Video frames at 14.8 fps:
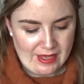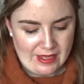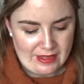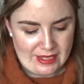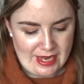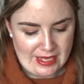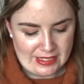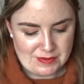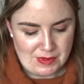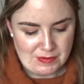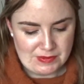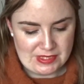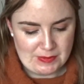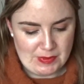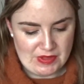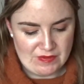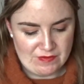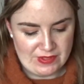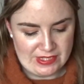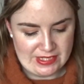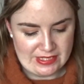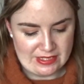The next one was to be the
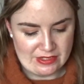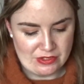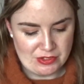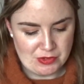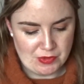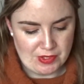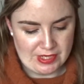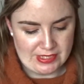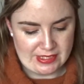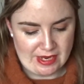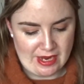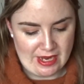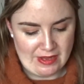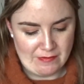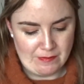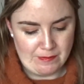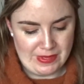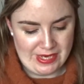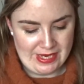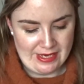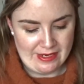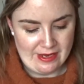fittest and strongest I have
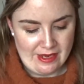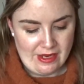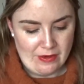been,